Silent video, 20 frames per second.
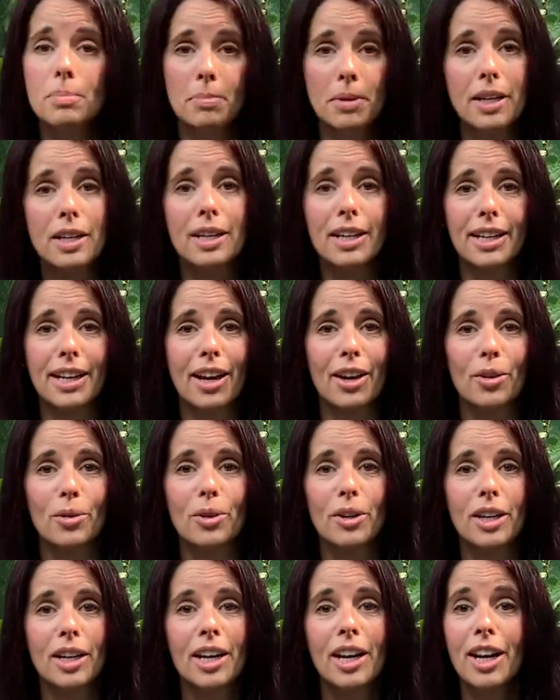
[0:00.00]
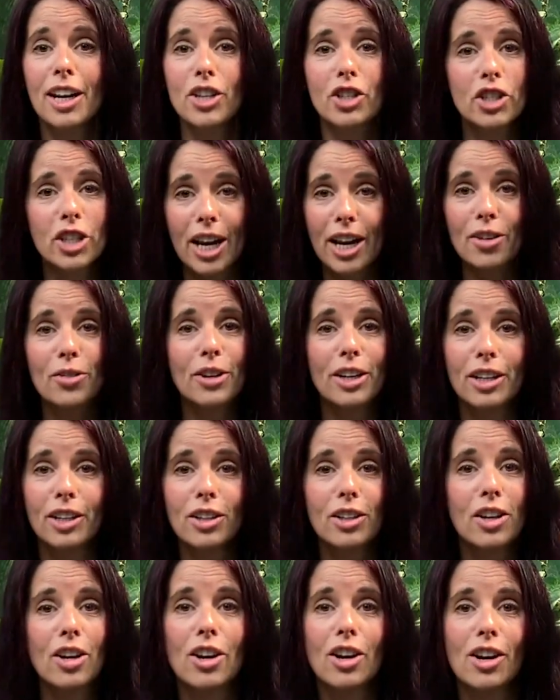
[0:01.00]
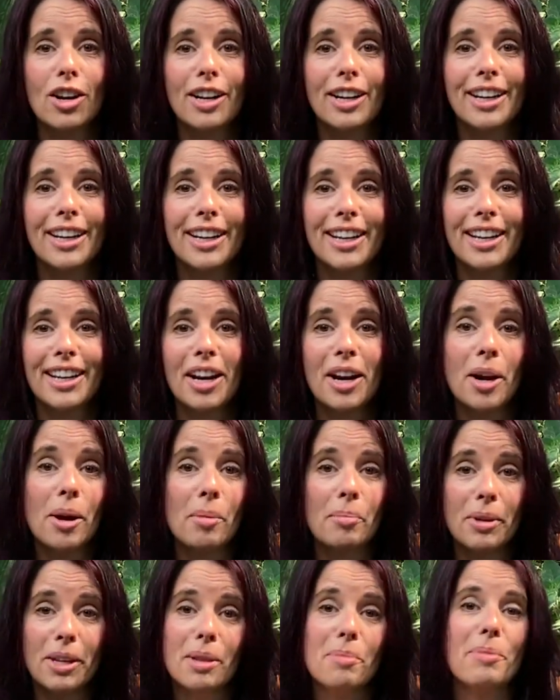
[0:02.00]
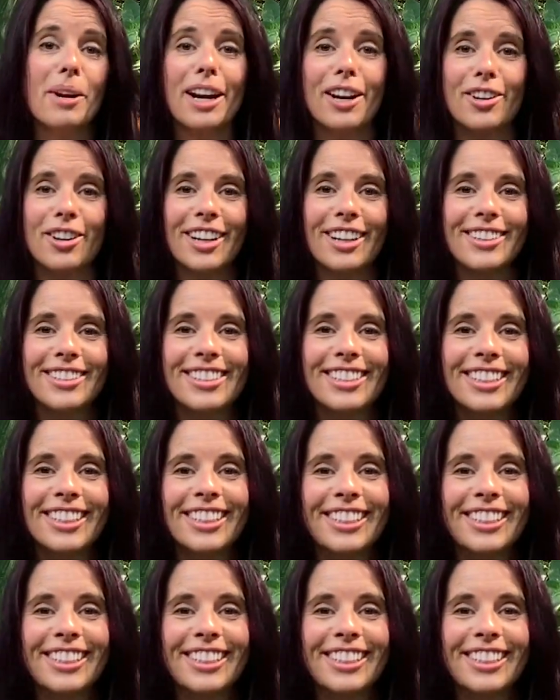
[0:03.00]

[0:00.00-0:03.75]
peanut gallery chattering along in the background.